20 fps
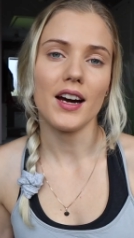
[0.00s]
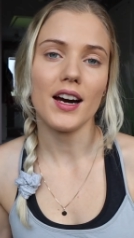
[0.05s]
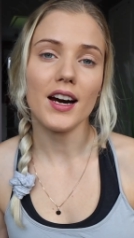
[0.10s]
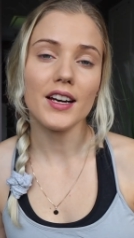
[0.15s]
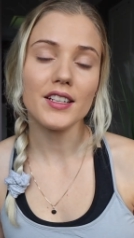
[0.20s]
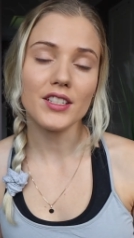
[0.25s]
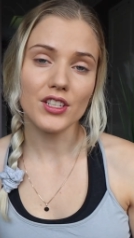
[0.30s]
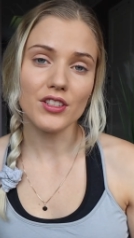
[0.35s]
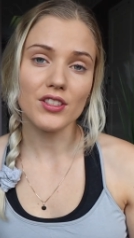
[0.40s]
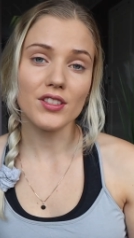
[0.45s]

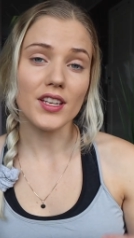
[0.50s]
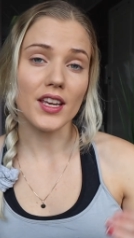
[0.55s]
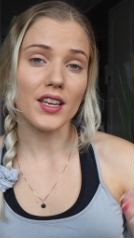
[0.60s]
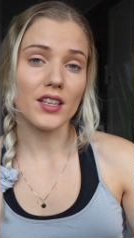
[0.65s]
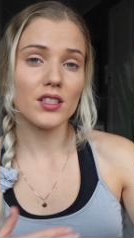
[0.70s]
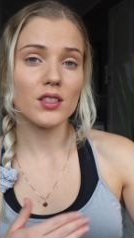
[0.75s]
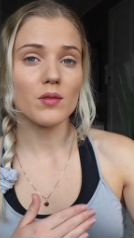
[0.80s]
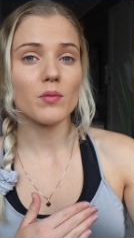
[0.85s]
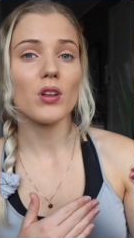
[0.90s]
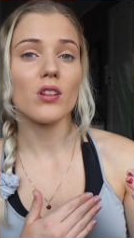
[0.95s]
I just take
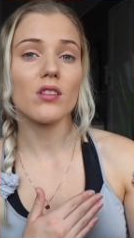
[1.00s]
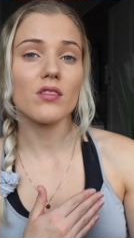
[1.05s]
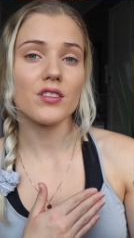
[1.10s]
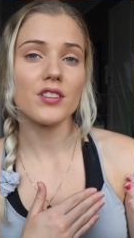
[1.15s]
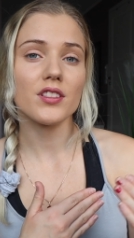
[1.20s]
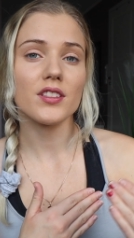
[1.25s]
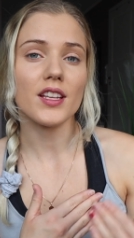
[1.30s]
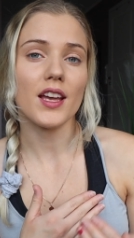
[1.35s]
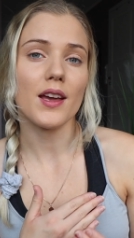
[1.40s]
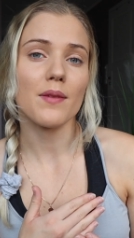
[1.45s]
smaller
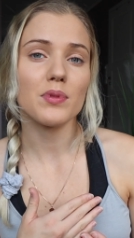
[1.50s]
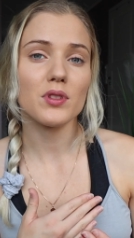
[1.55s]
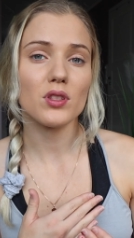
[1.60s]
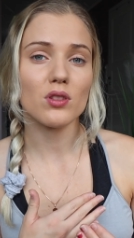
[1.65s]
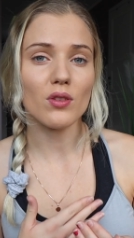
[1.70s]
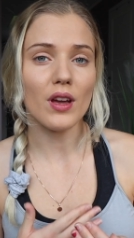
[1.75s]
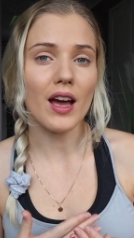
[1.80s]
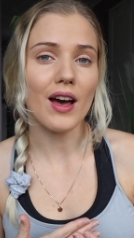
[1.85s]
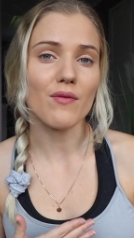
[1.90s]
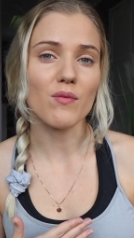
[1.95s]
steps
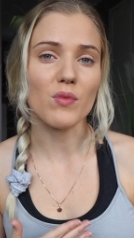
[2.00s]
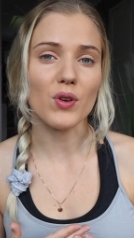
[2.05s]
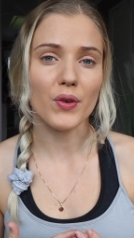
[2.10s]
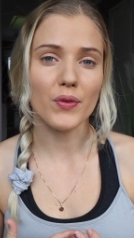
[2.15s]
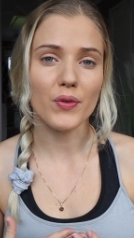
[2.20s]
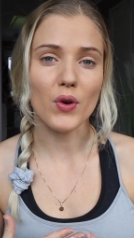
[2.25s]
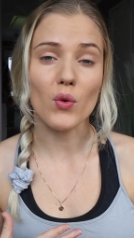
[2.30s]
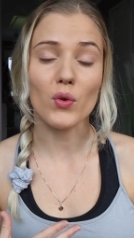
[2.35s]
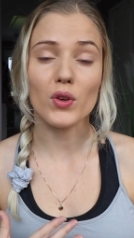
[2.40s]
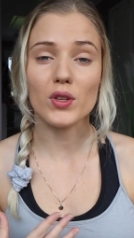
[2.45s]
to have more
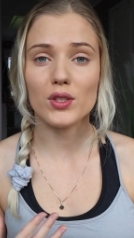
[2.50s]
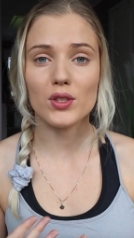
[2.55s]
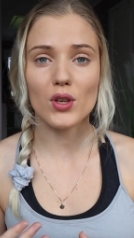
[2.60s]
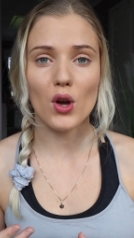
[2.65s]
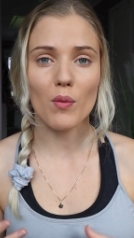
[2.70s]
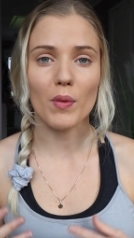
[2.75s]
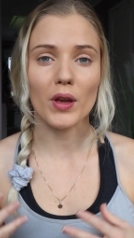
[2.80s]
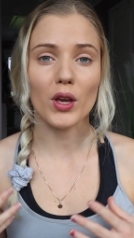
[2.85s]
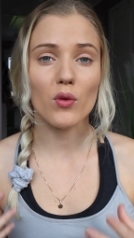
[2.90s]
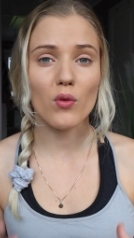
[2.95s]
focus
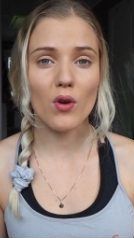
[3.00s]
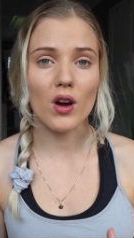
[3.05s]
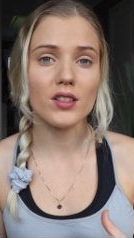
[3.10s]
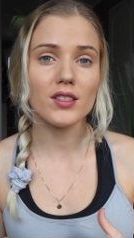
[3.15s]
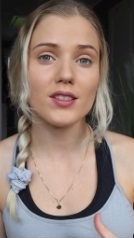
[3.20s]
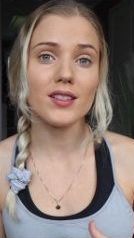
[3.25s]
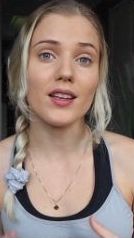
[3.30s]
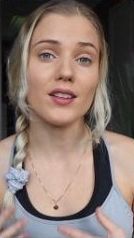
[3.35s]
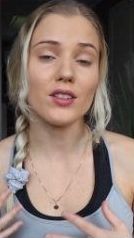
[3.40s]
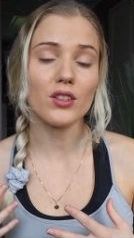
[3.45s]
on my
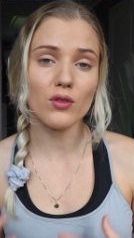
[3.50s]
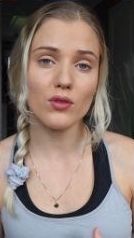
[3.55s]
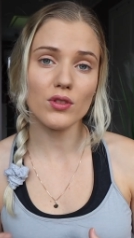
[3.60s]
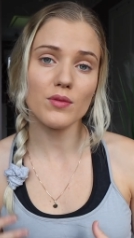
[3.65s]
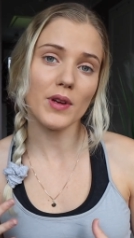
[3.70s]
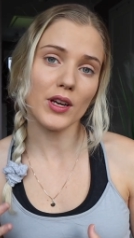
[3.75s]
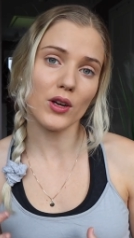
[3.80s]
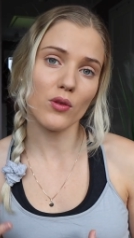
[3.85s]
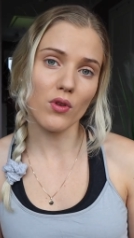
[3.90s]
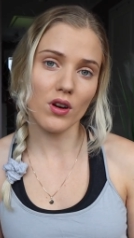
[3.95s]
quads and use
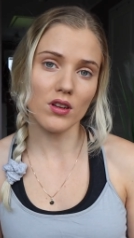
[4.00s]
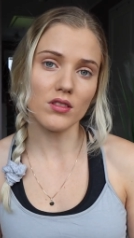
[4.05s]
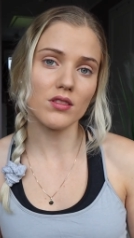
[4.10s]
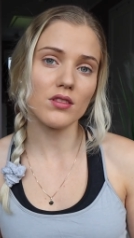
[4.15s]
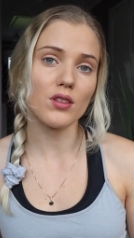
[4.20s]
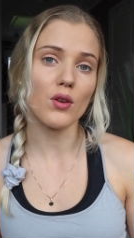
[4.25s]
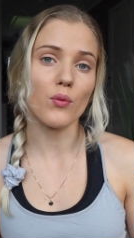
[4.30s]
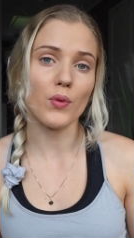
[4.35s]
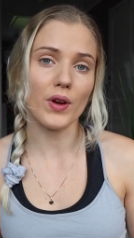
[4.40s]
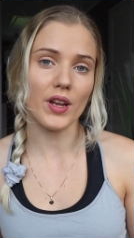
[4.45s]
my
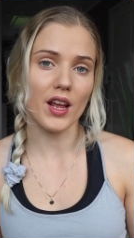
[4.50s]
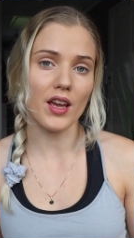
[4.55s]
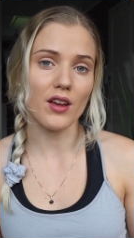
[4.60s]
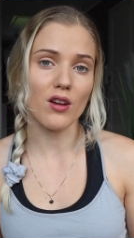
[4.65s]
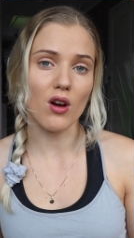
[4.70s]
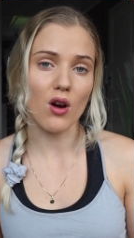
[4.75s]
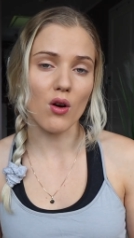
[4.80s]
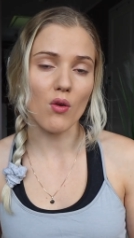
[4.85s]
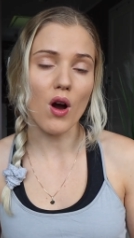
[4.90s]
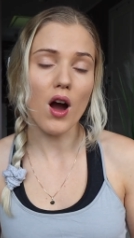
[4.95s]
quads when I
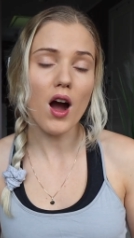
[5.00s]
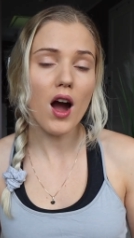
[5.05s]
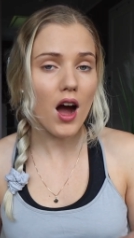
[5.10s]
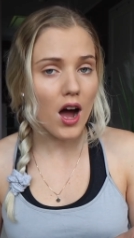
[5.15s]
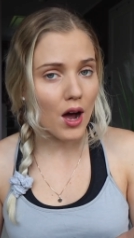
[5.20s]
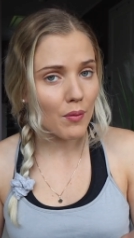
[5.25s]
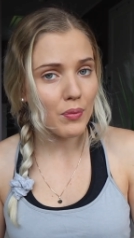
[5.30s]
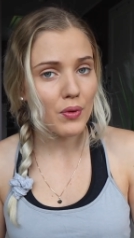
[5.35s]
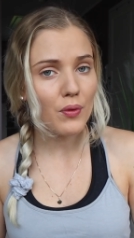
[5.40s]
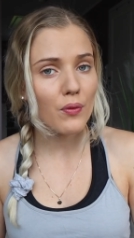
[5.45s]
go
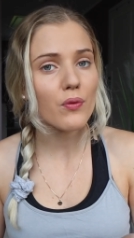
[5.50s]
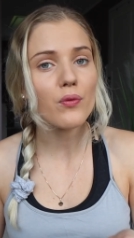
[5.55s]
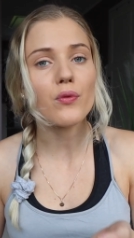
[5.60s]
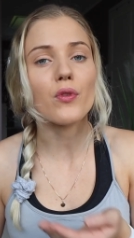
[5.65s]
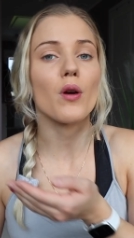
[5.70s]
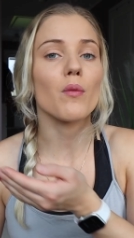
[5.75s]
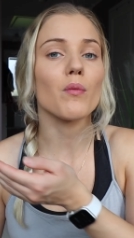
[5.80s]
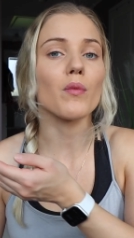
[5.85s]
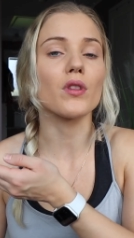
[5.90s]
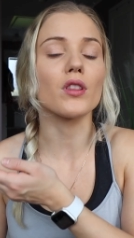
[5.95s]
up
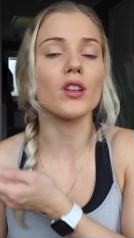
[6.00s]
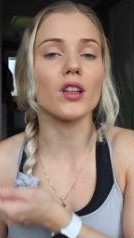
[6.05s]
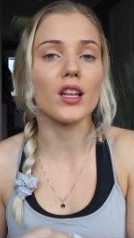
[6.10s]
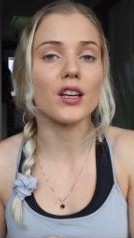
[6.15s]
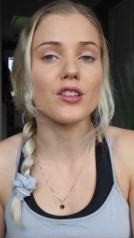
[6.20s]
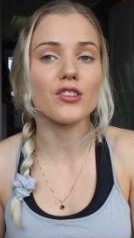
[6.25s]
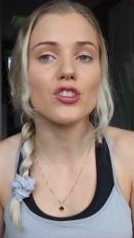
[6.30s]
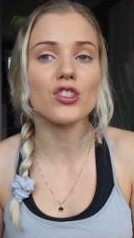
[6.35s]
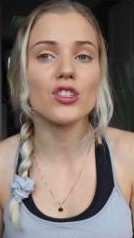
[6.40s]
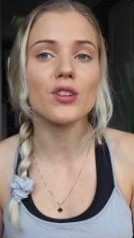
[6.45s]
from the
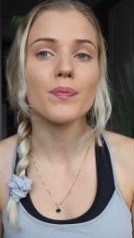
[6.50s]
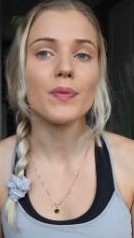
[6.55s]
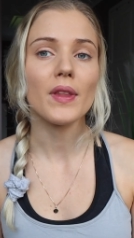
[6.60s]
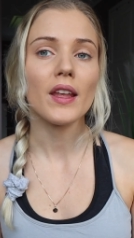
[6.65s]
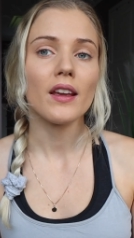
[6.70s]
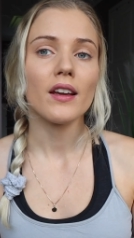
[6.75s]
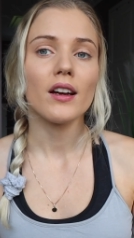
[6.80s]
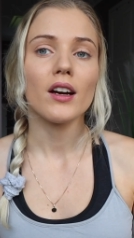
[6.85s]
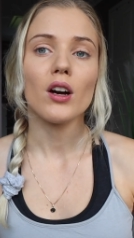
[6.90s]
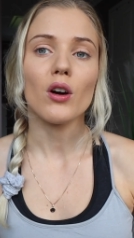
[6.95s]
lunge
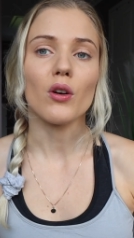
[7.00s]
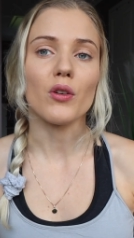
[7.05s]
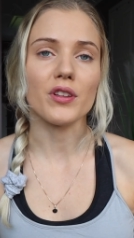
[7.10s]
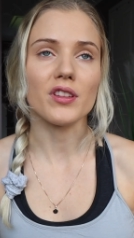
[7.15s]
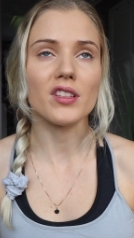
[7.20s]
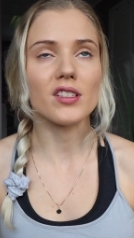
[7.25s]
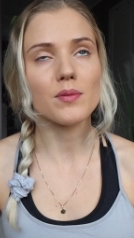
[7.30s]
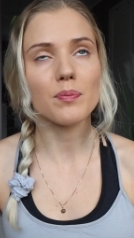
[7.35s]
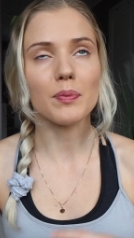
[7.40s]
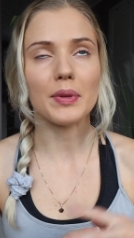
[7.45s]
or
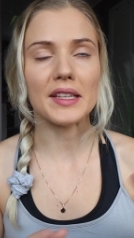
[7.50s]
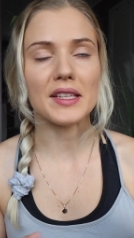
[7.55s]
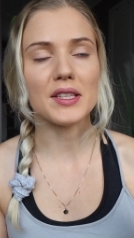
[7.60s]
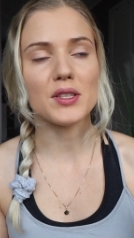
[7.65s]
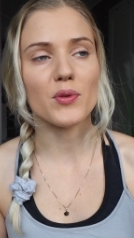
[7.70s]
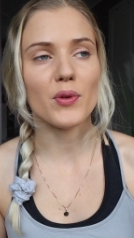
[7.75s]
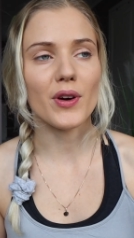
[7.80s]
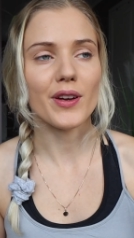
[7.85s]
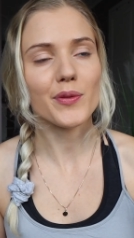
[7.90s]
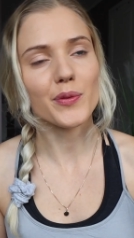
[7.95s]
the split
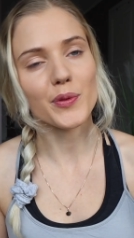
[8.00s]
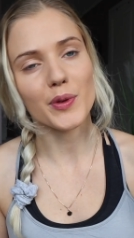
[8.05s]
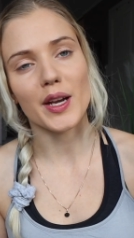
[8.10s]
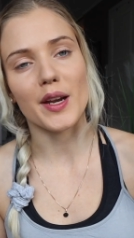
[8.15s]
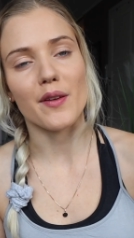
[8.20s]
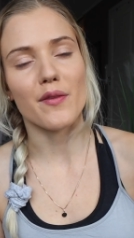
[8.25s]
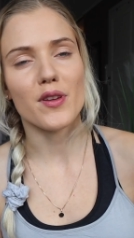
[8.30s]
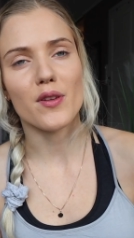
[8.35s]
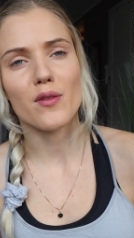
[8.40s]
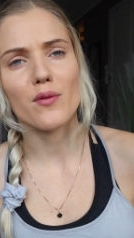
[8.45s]
squat, wherever,